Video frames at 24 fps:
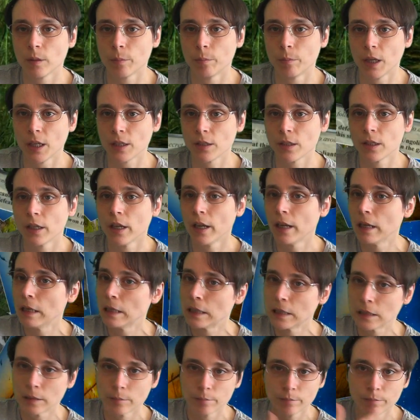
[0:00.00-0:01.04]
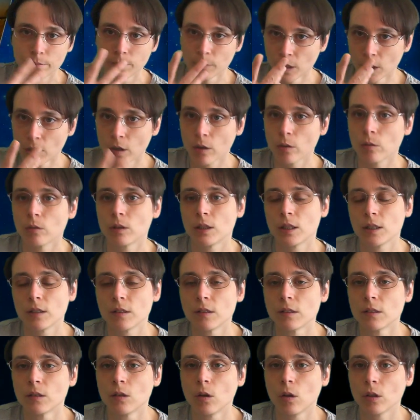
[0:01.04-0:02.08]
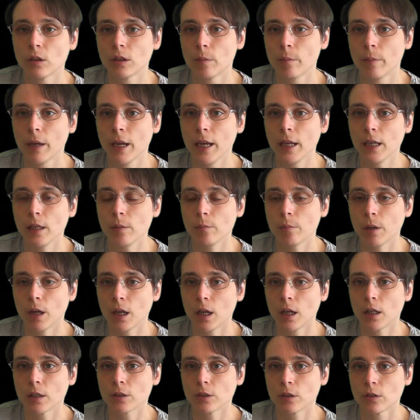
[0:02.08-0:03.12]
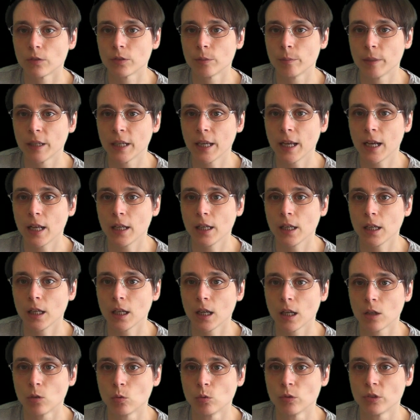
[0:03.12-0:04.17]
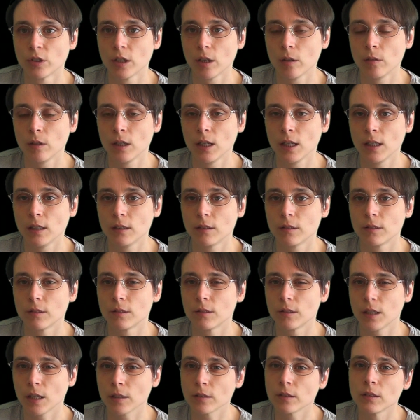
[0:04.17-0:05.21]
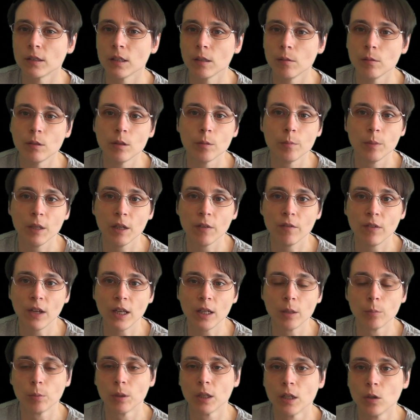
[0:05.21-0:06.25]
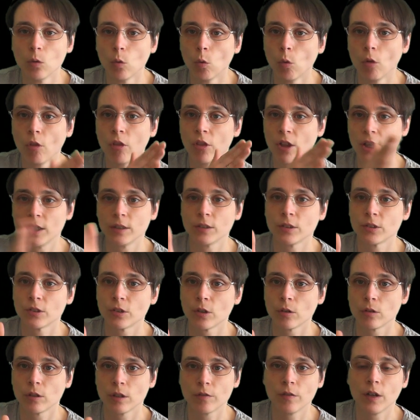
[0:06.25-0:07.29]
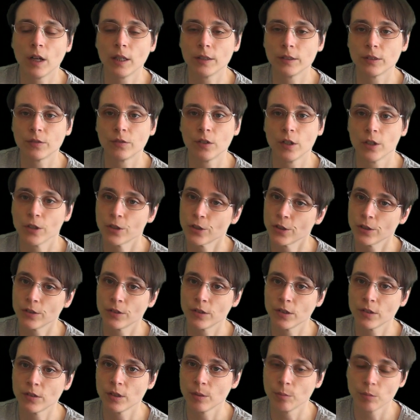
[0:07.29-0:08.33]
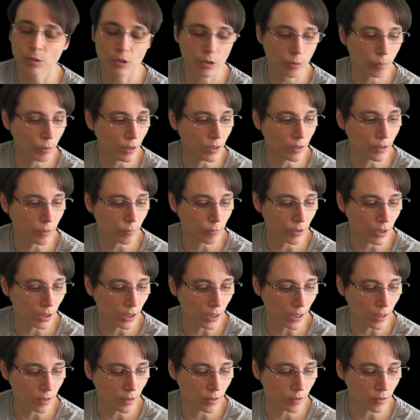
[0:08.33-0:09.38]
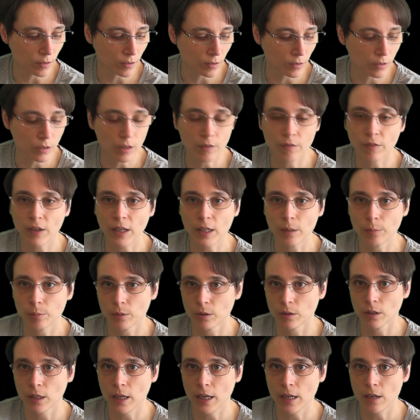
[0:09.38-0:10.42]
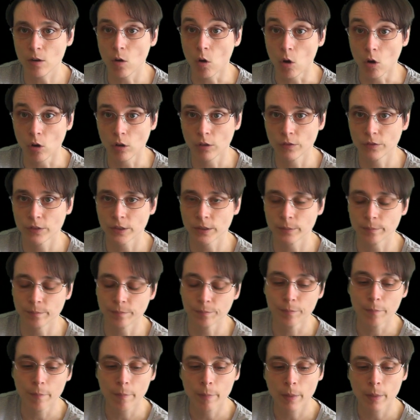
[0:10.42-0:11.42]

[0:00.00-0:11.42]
But you know, this is not the main part of the mechanic, and also it doesn't seem to be available in all Thunderstone advanced versions. This seems to be something that isn't available in all of them.